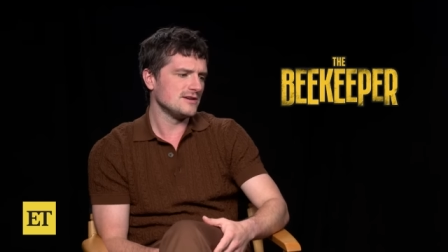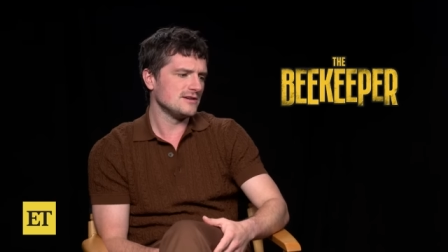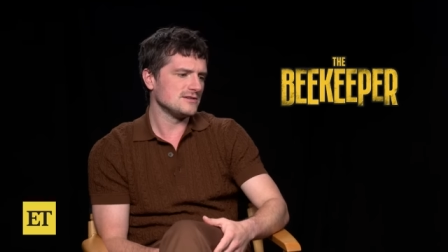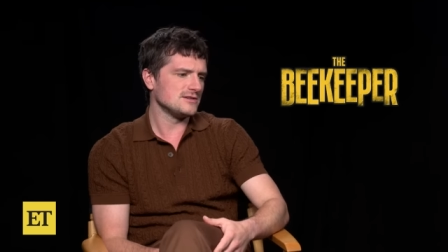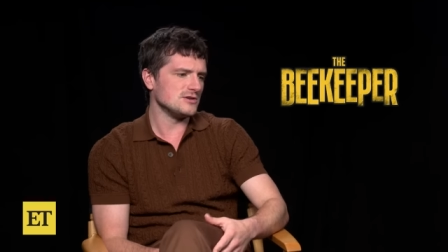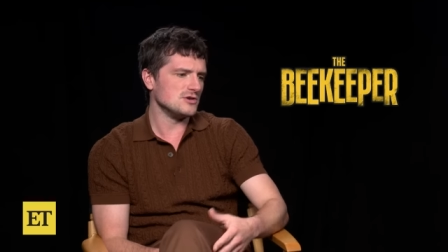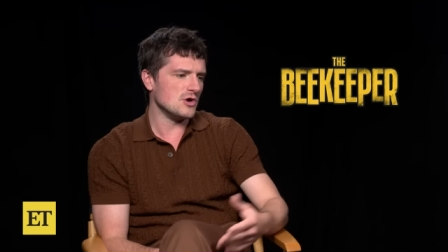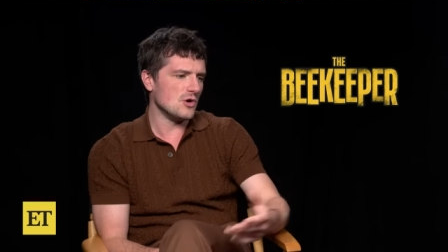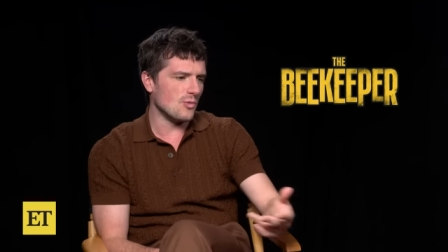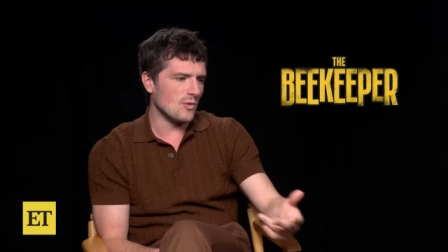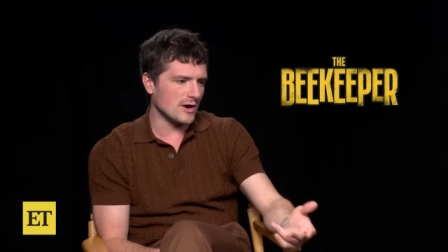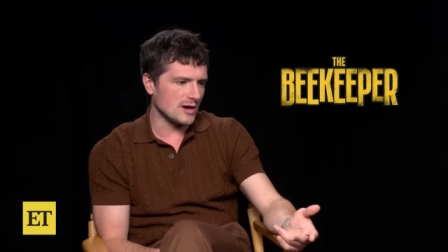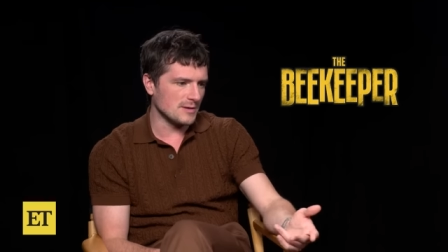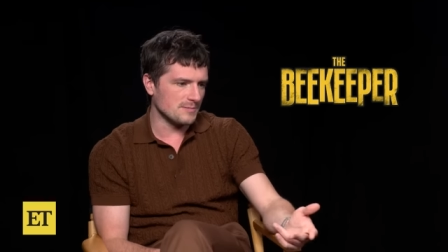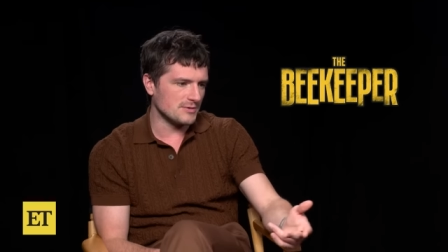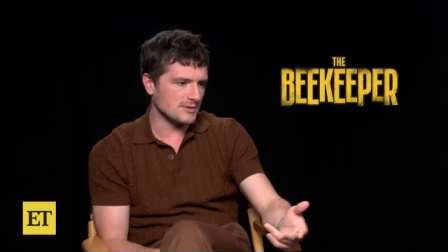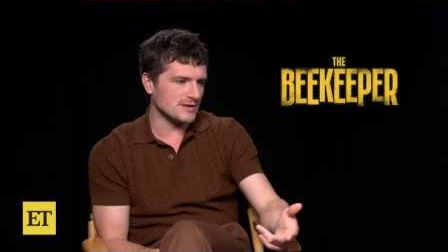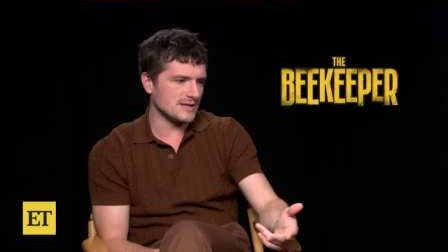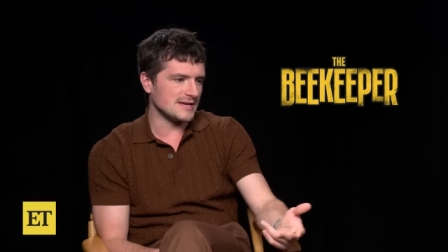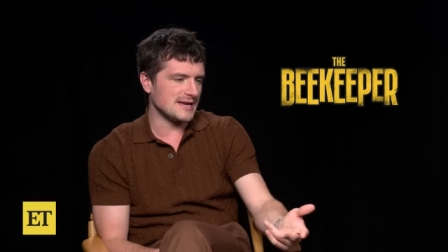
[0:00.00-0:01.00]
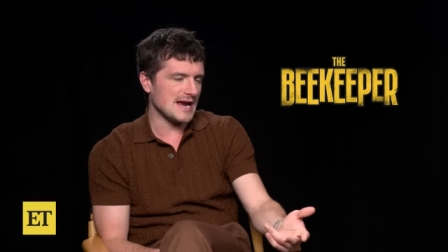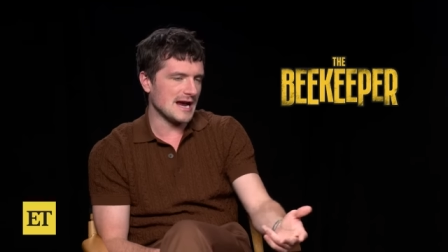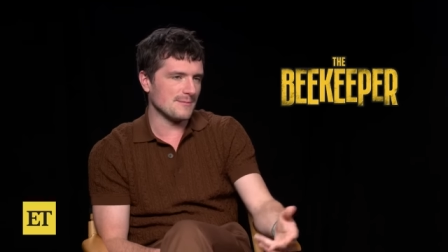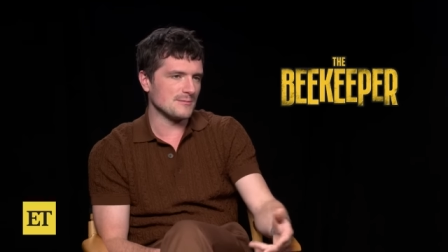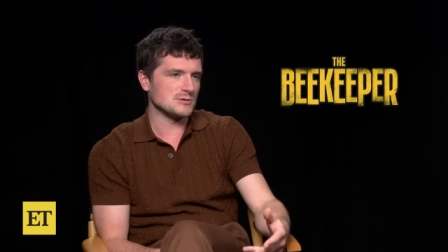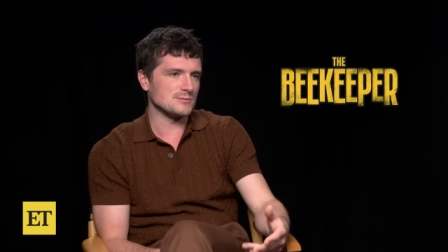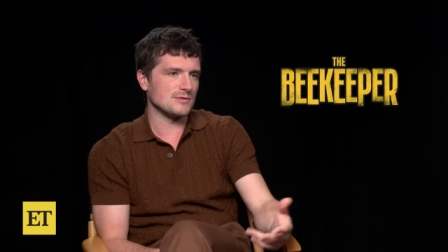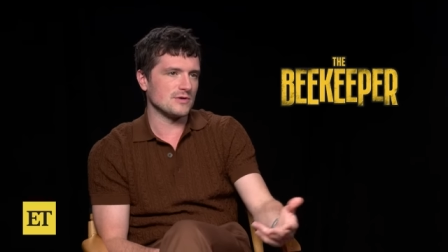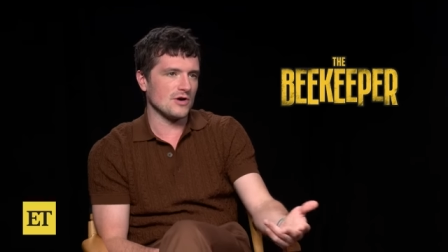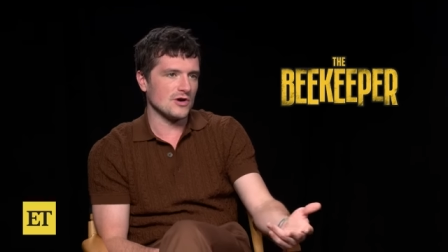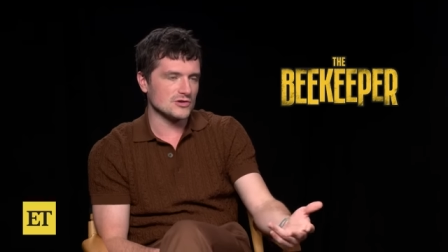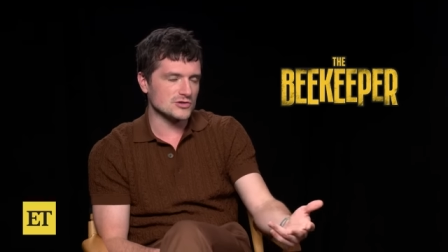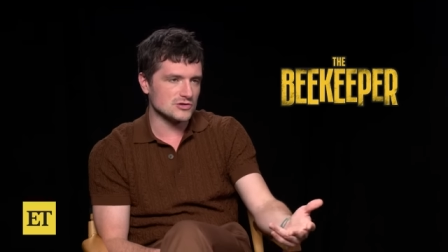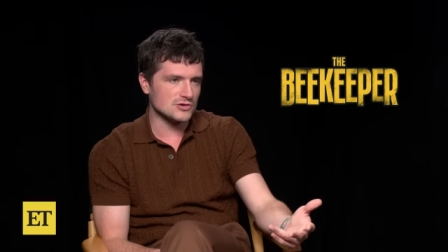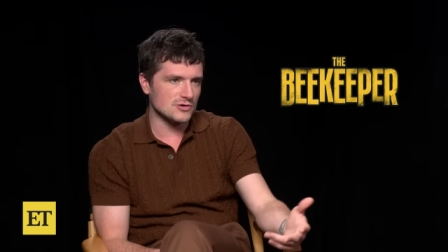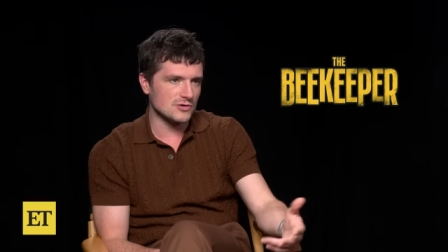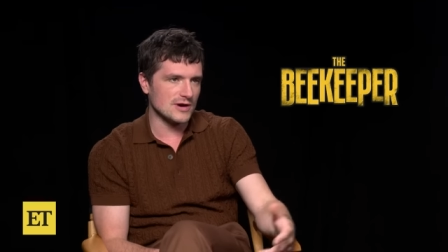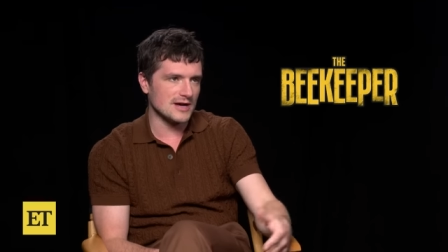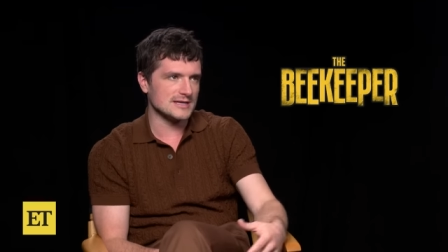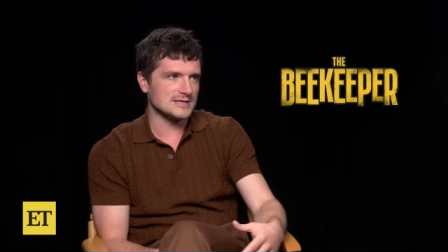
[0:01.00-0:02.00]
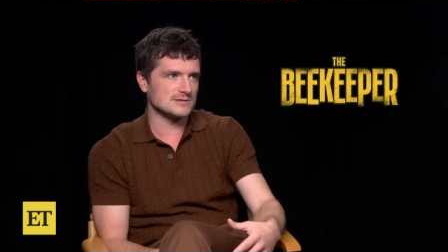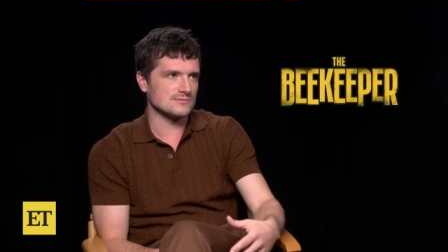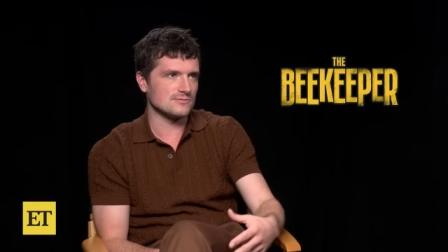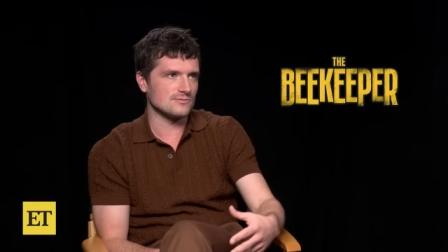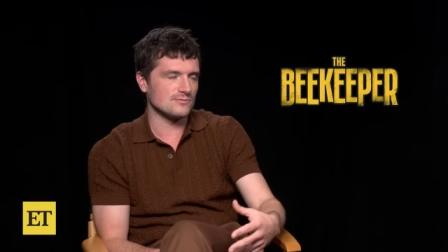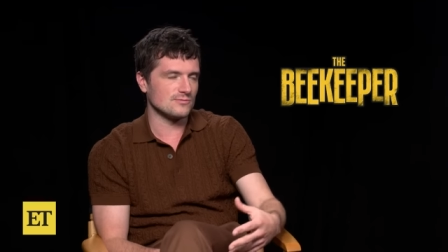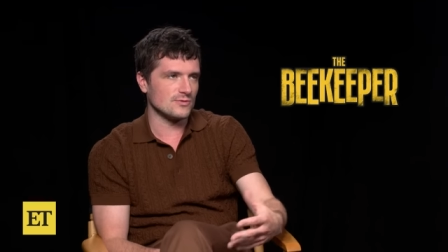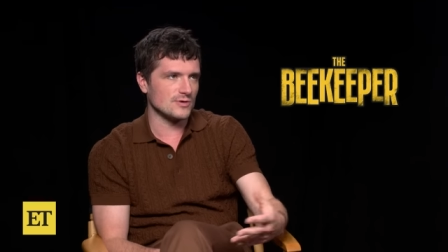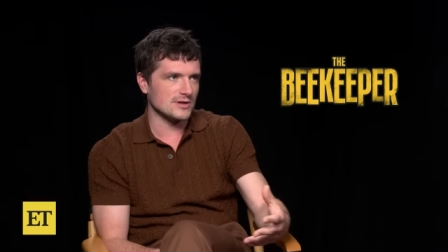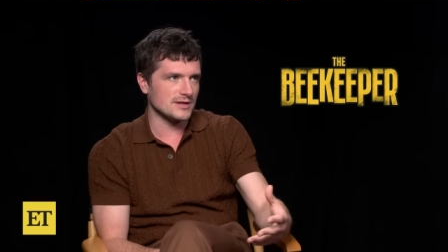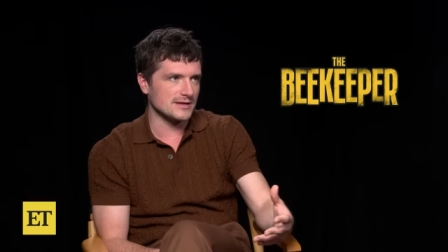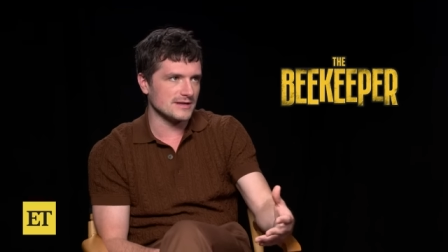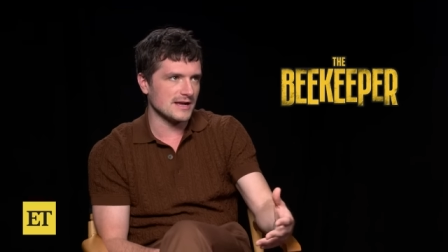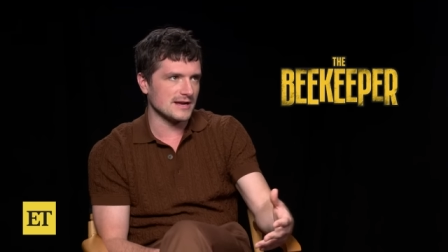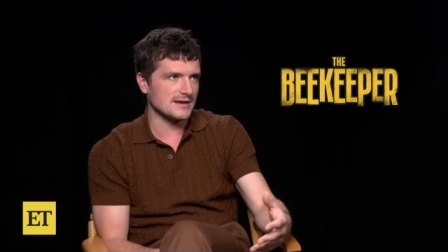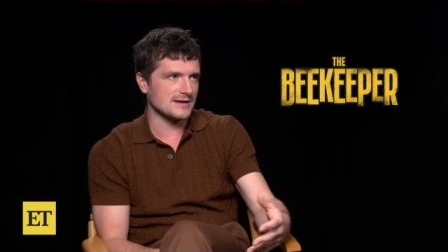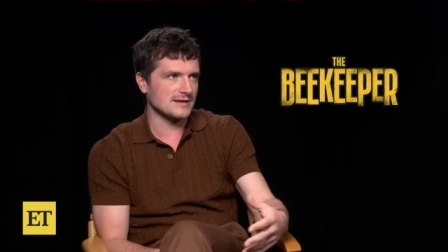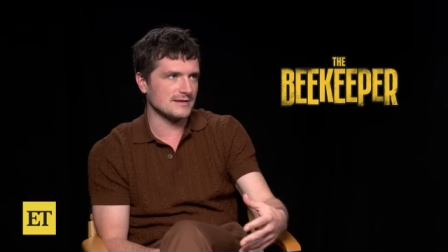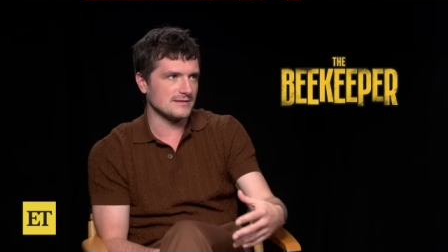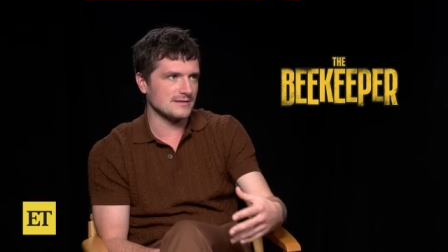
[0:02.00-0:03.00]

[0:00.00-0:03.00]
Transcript: to know where to put the cameras, but also as really like